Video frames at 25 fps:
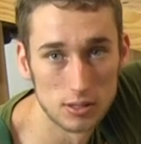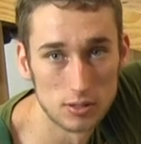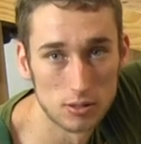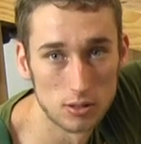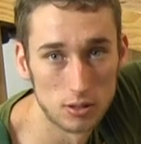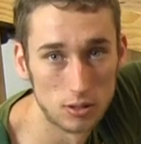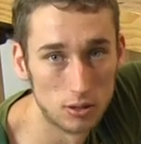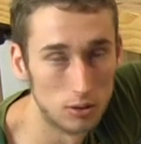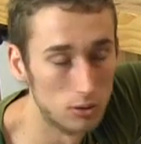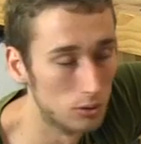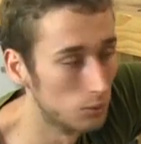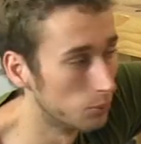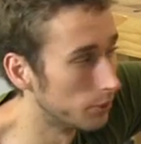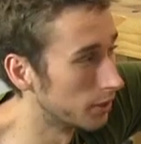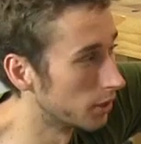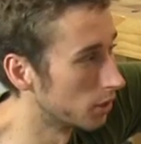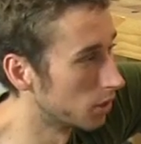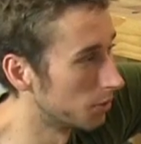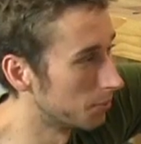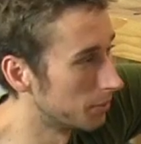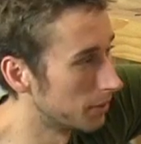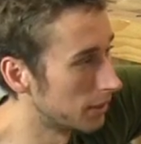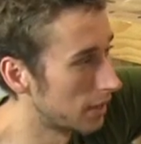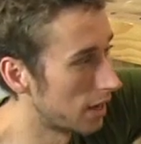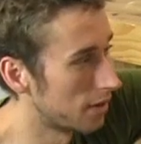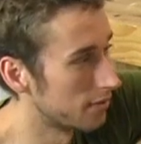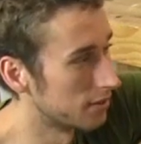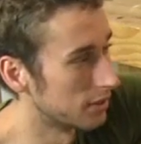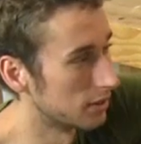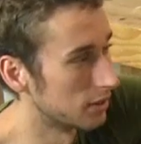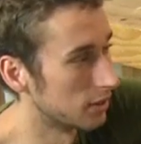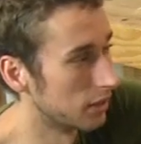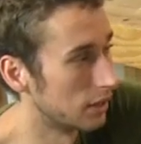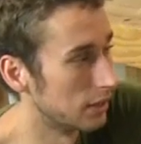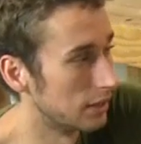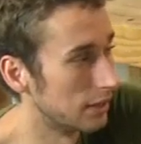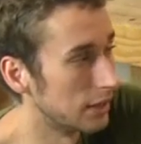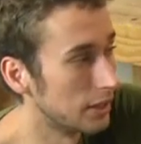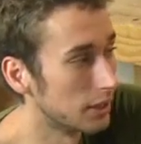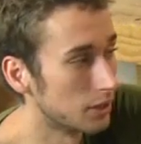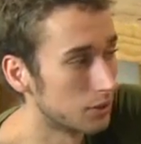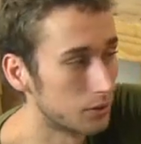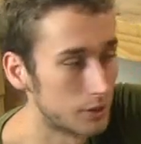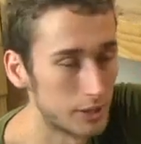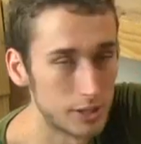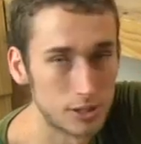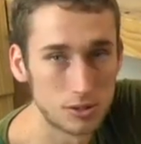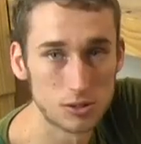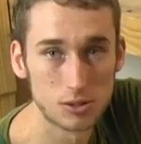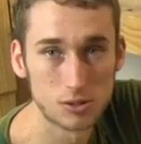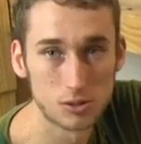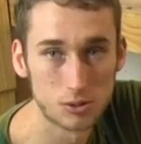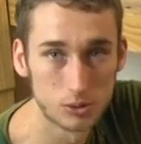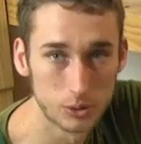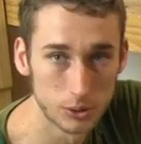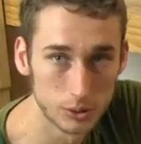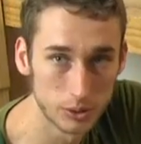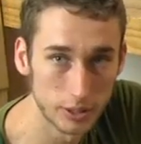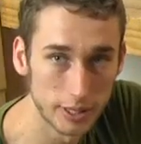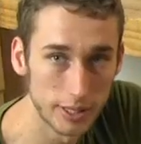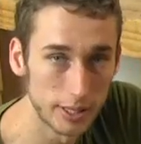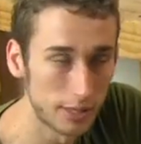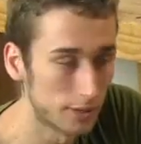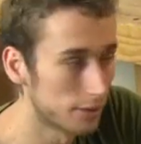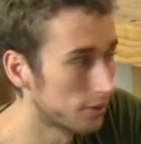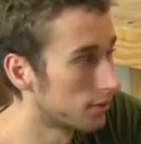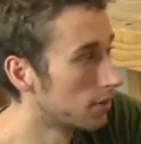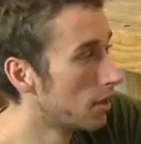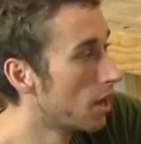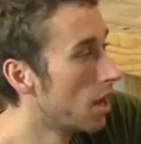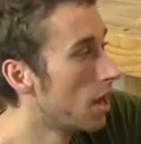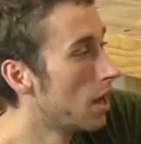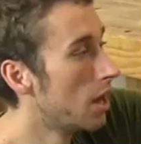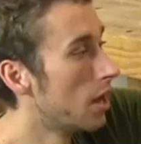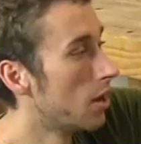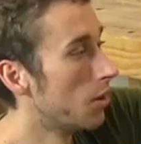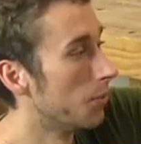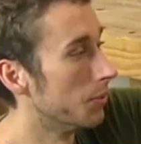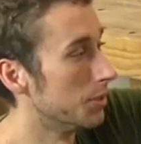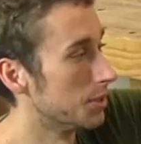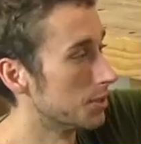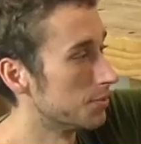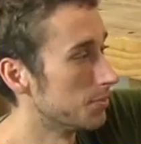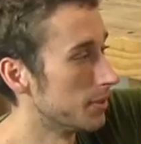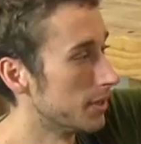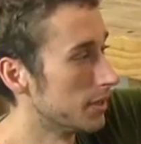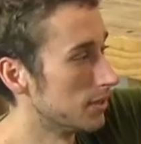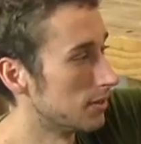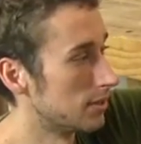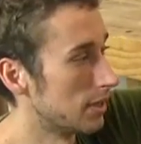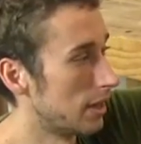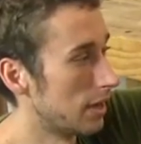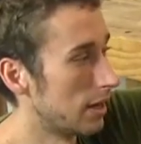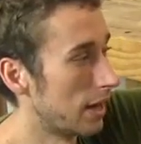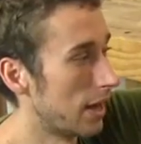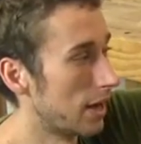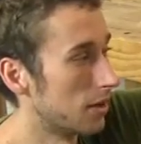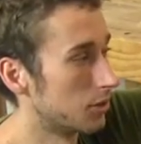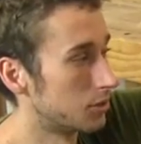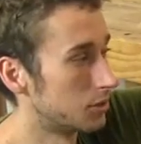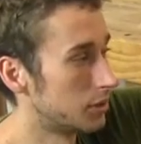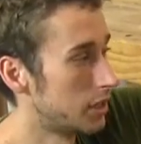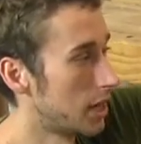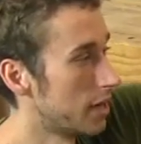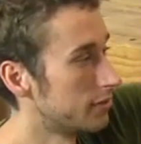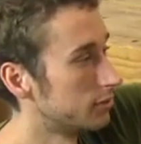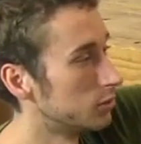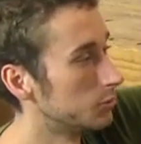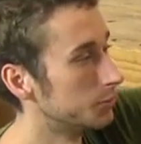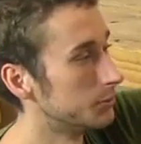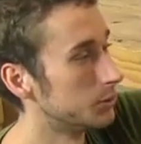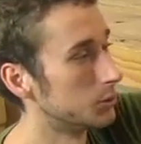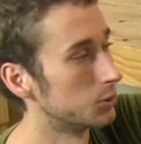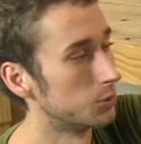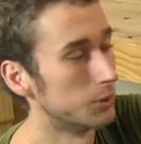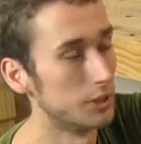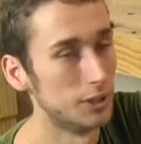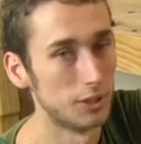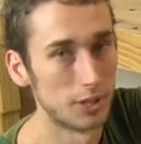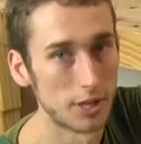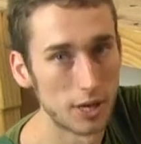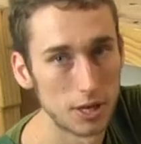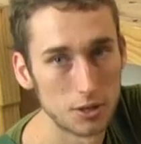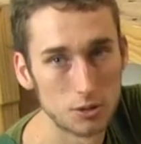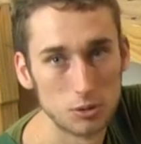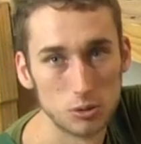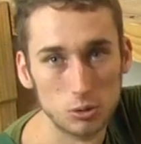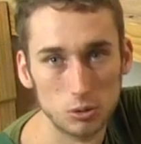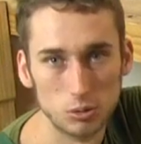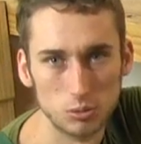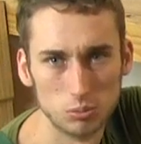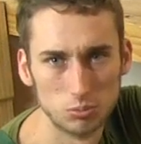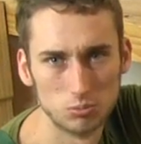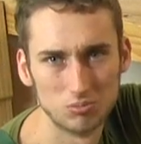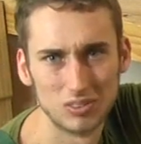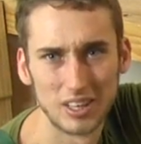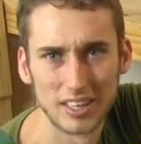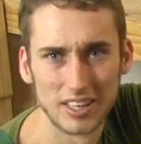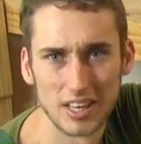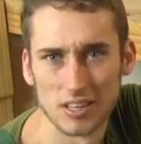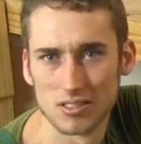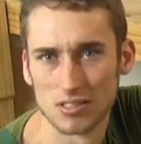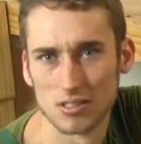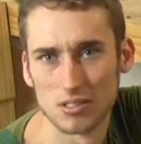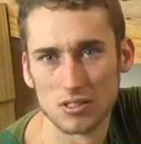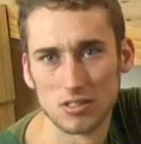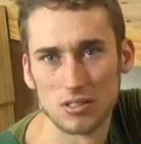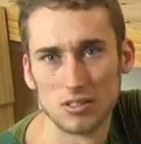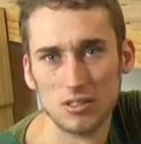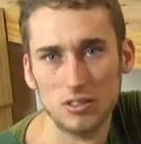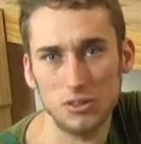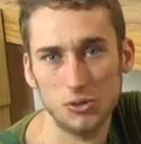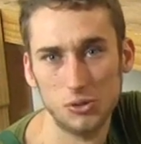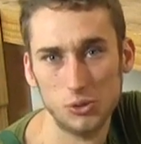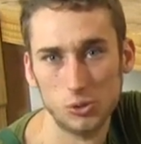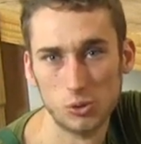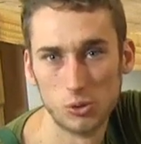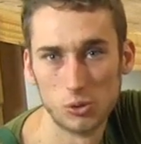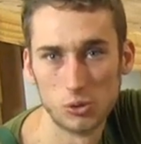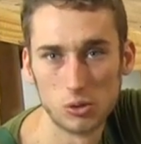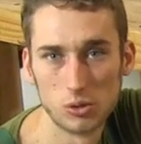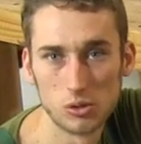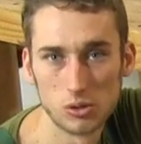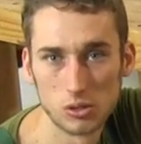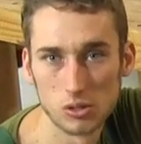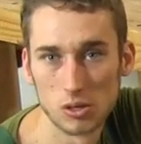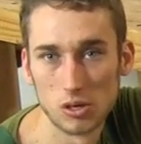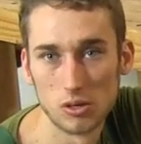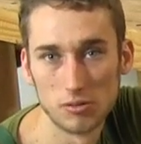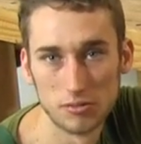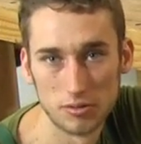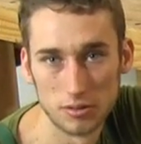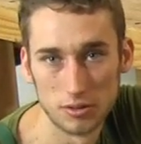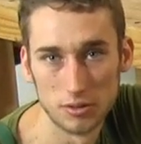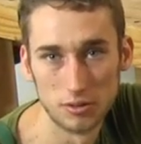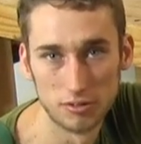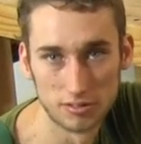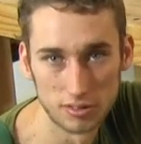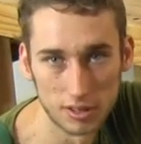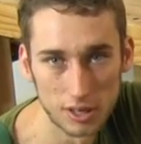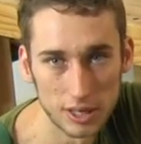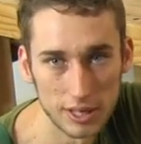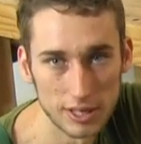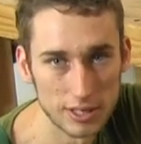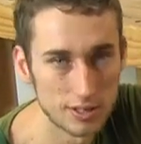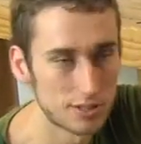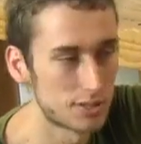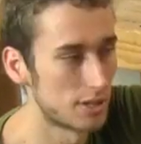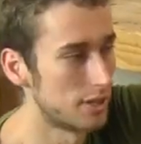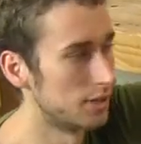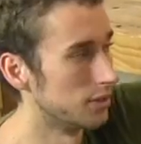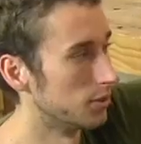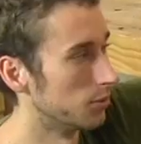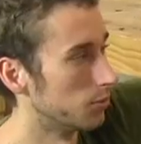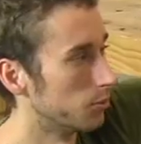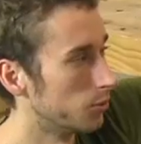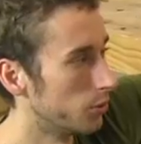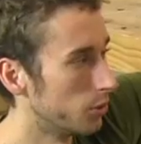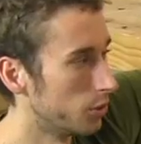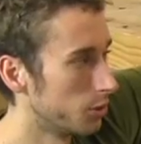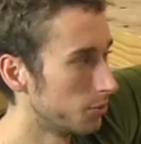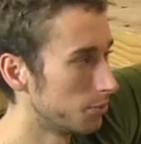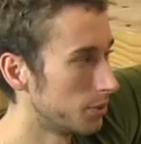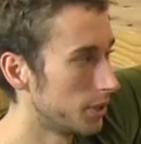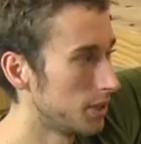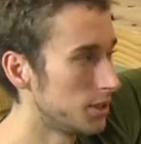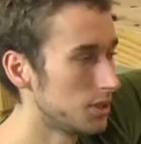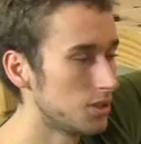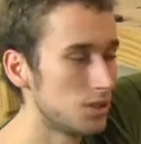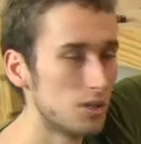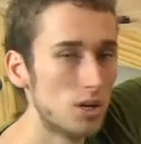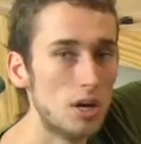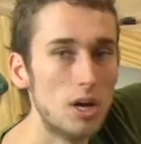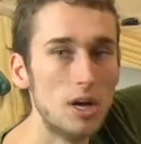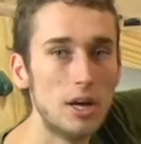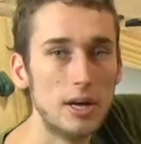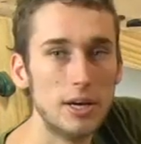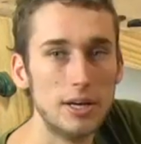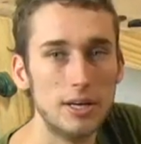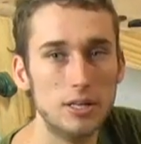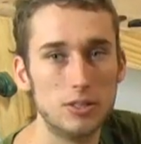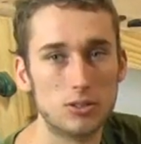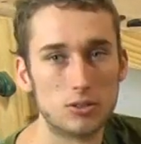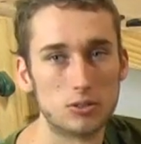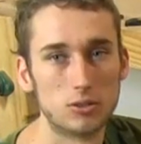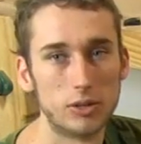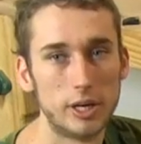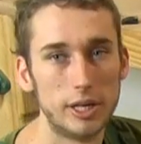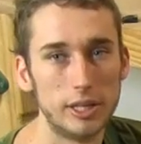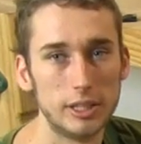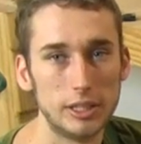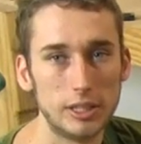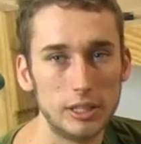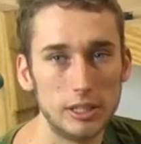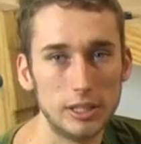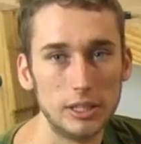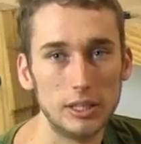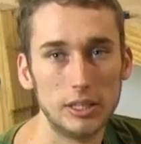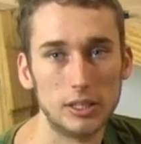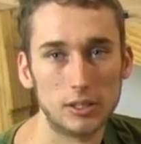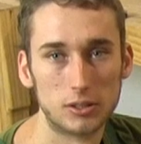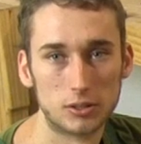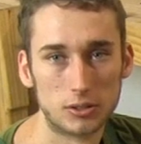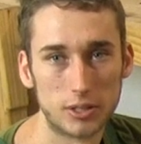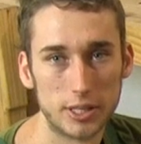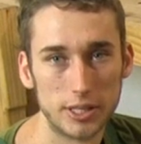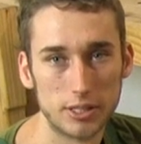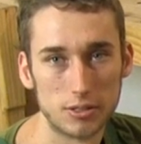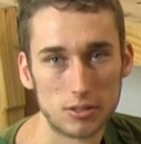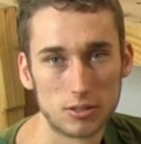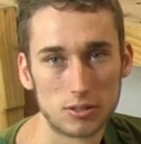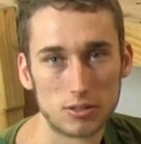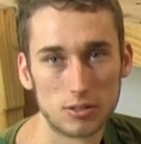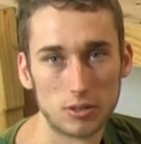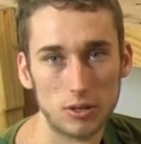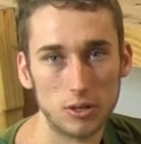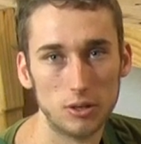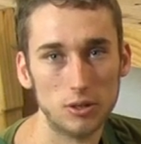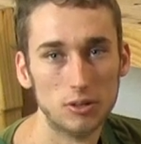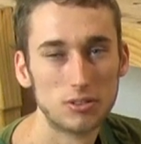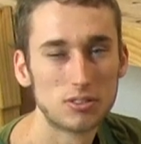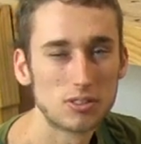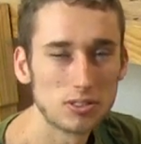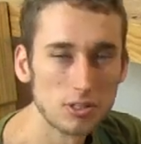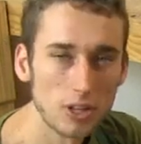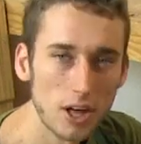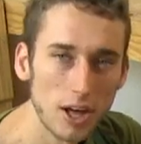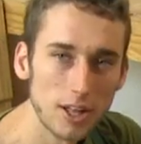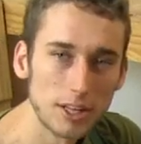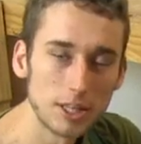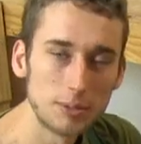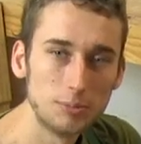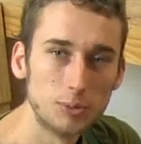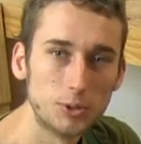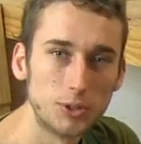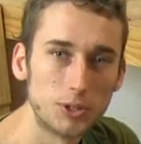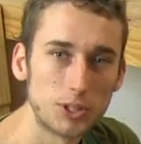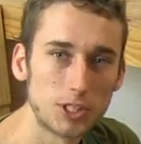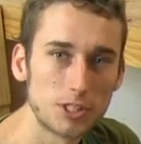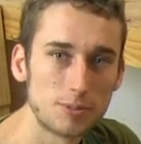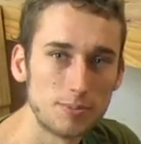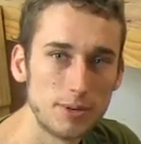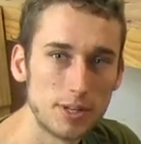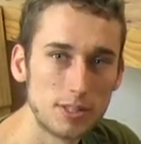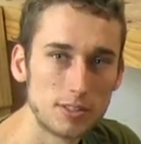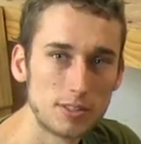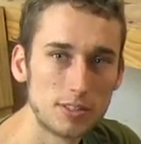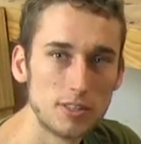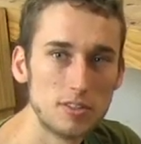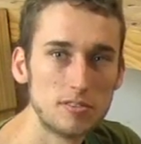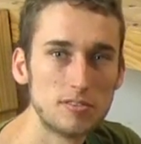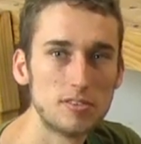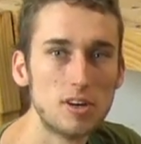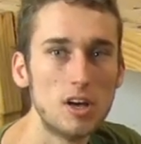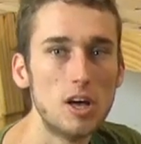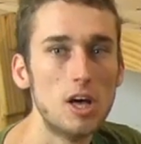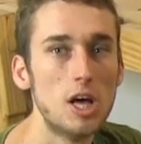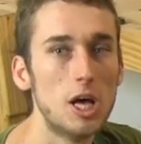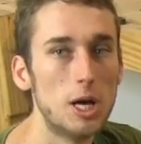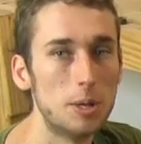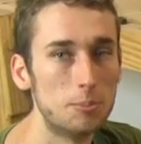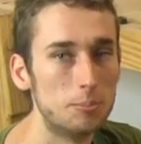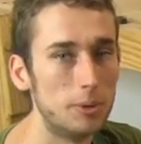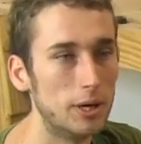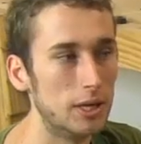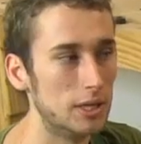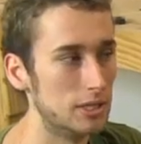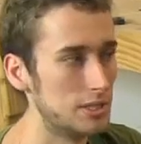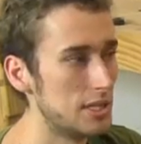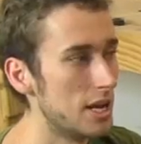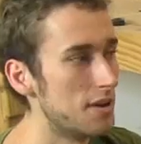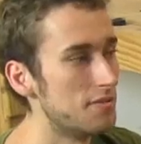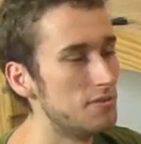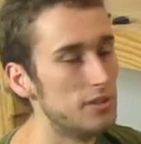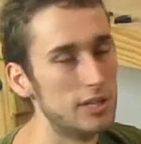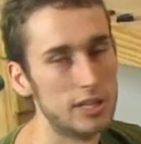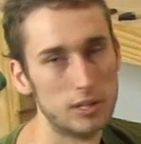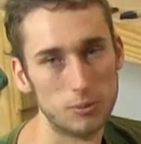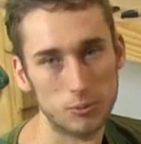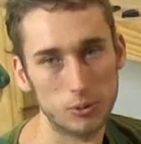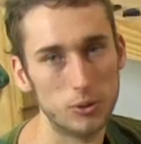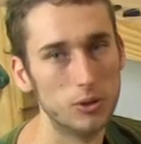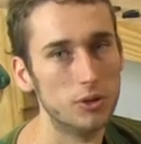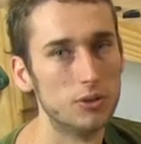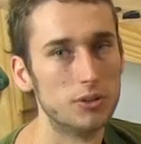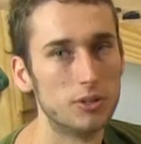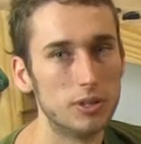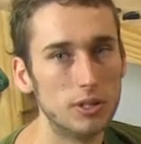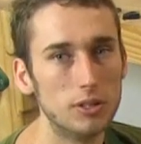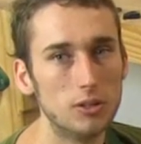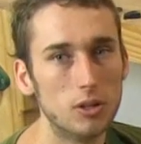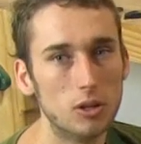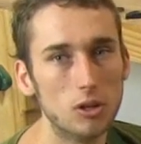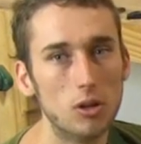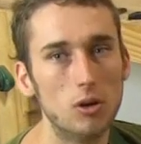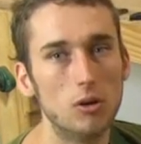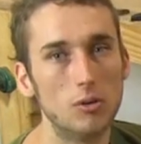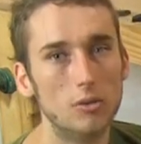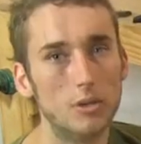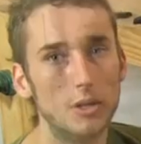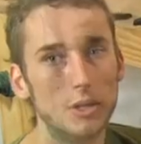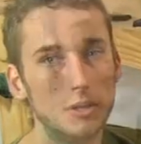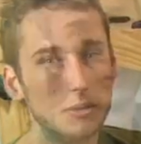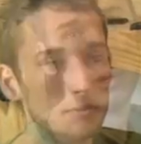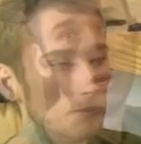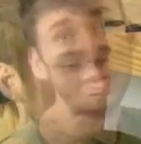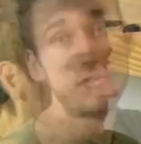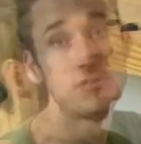So we're going to be having an increased screw length, which means that our travel between the actual, I guess it's the jaw of the vise and the workbench, is greatly increased. So slightly more expensive, but definitely worth it in the long run.